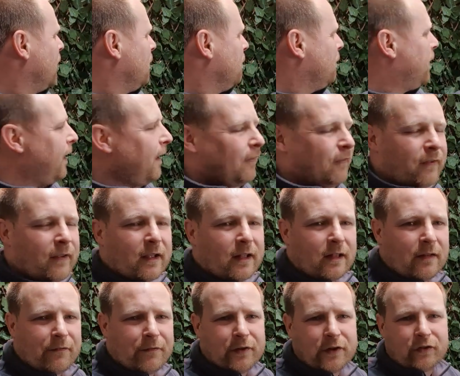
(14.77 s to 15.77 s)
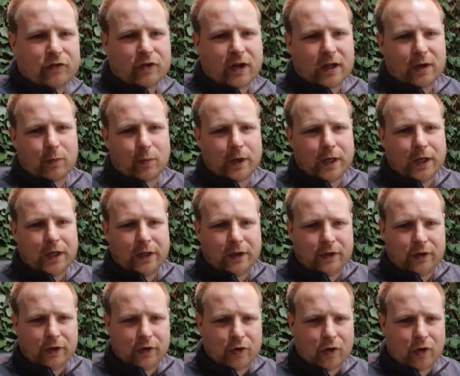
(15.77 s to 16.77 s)
Basically for this channel, what you,
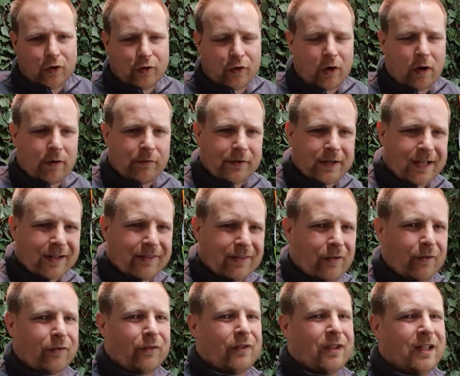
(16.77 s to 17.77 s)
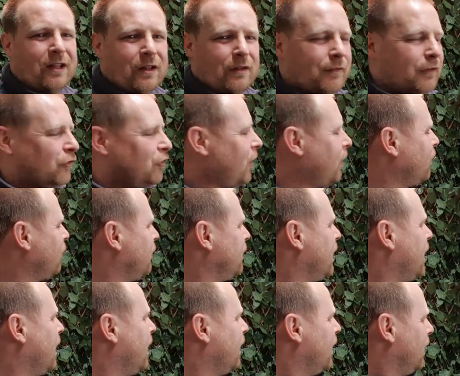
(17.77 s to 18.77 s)
you don't know if you have not seen the other channel
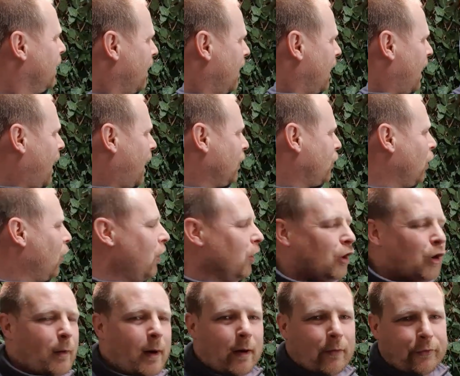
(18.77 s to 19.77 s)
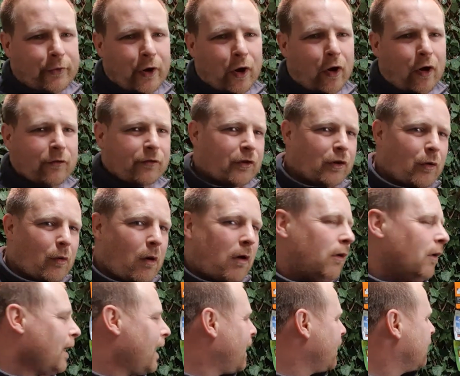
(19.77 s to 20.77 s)
yet, I got to go outdoors, I go
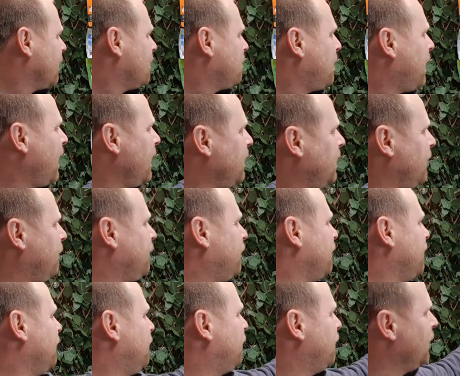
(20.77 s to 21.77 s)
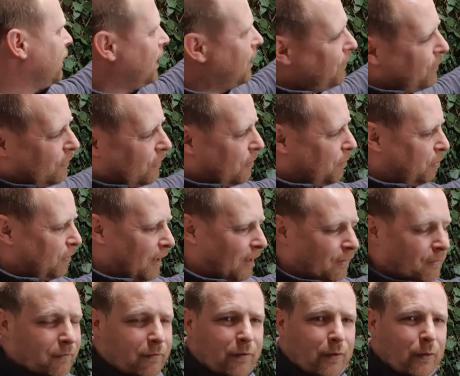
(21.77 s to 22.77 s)
online and I buy different flavours of
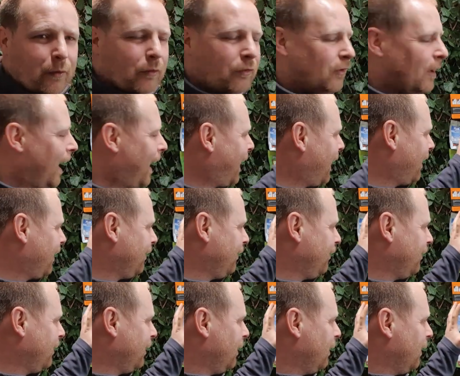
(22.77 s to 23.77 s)
brand foods and